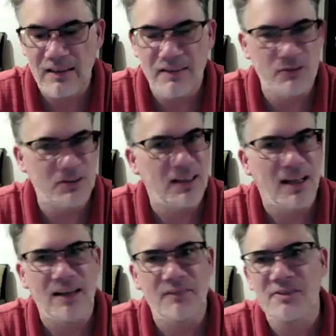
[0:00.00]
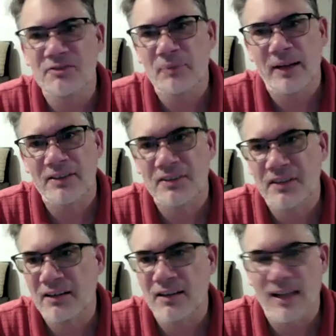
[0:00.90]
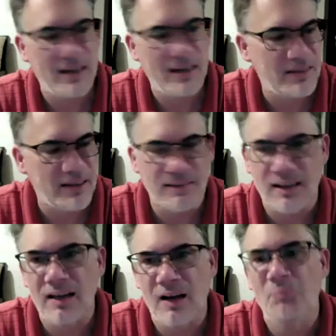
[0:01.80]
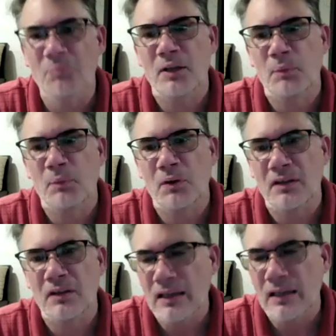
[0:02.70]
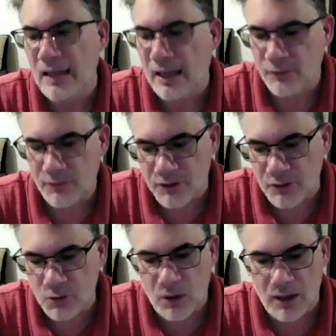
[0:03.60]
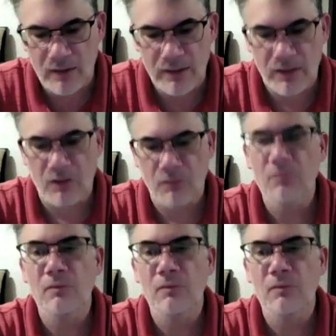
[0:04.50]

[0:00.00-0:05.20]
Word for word: there's a lot of information there, a lot of things that can help people, and and so if you do want to, you know,